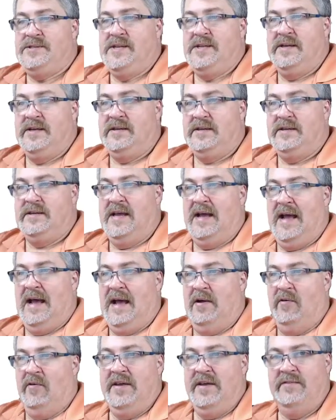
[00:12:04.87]
at
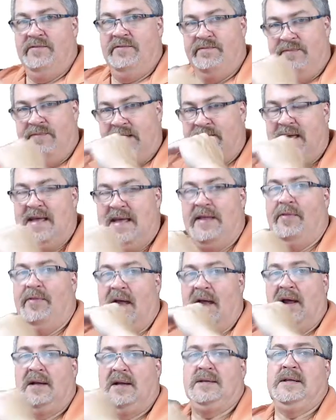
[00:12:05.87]
how they've hit
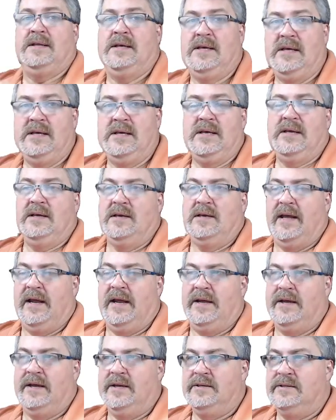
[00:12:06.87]
that,
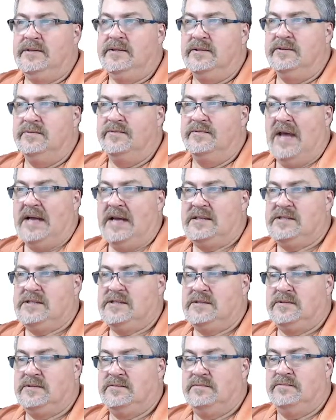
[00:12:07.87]
and
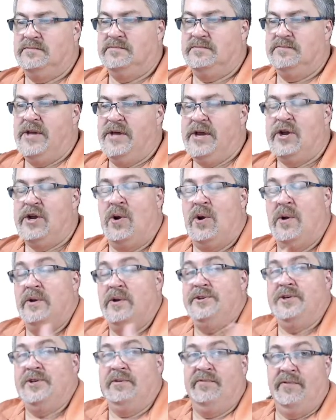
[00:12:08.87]
that's
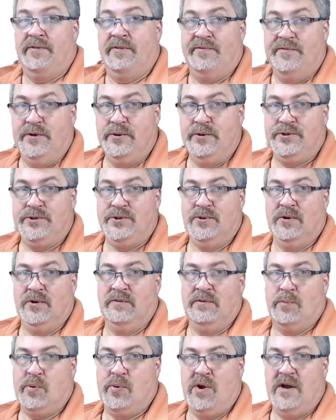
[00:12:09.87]
encouraging for the future
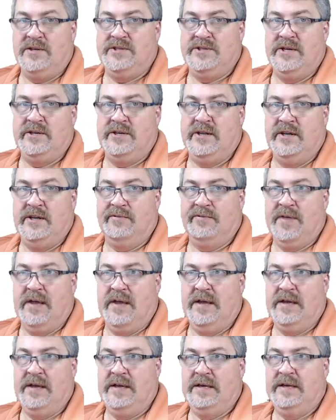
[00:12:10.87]
of the project if
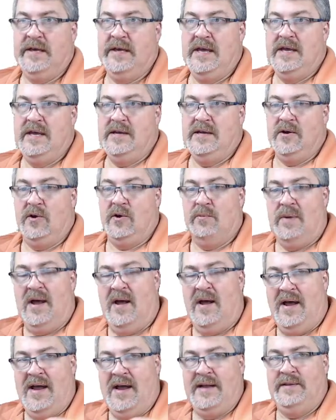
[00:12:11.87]
they are
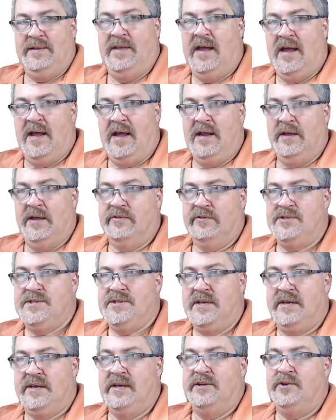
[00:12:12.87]
behind that and they're
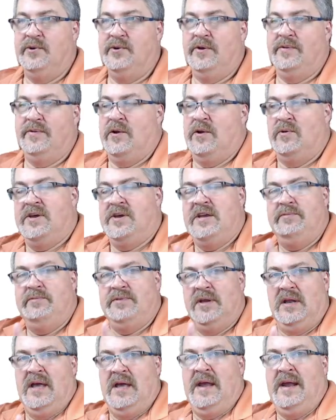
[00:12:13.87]
sticking to it and they don't keep
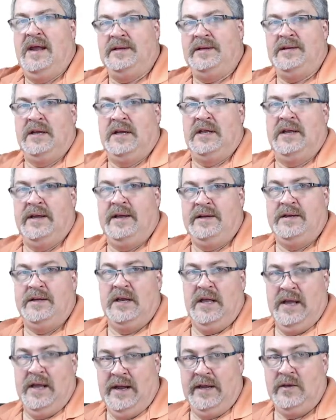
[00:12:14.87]
delaying.
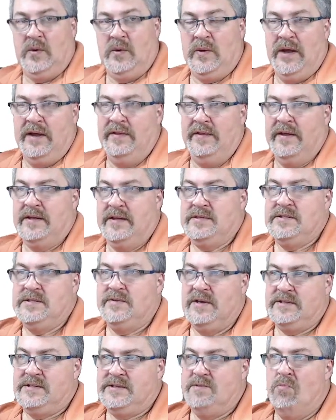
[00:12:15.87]
Okay, and
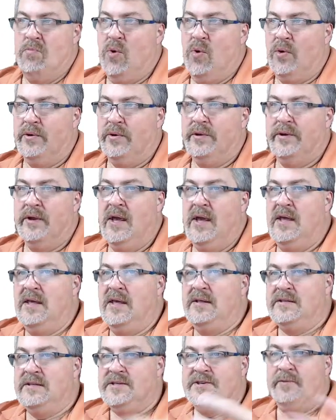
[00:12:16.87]
that's important.
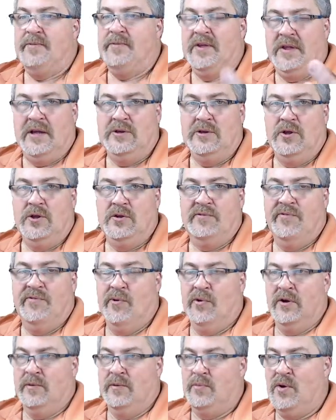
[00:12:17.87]
That's something I look
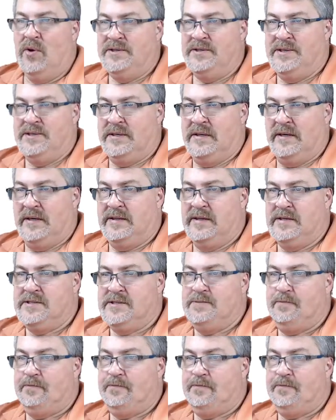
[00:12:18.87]
for in a project like this.